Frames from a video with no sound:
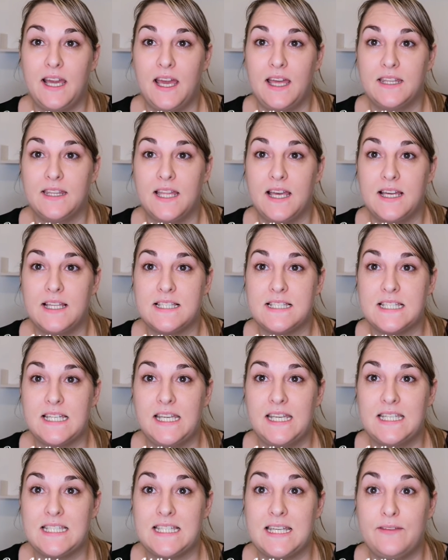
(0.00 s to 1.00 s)
and that
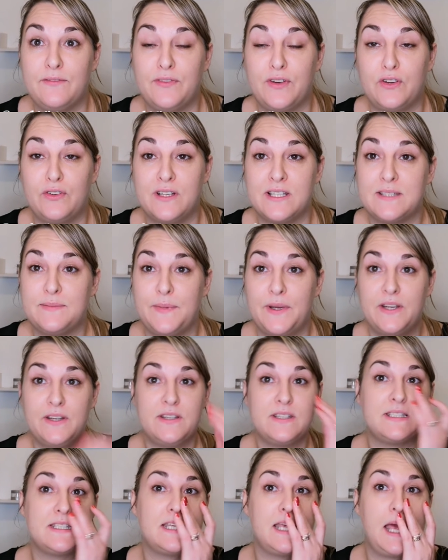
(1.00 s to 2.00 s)
is it for
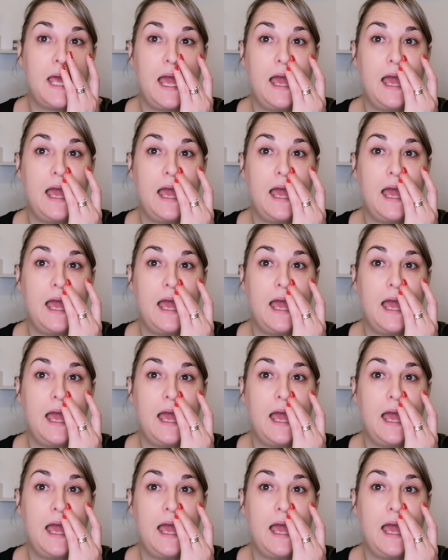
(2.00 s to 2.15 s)
Christmas.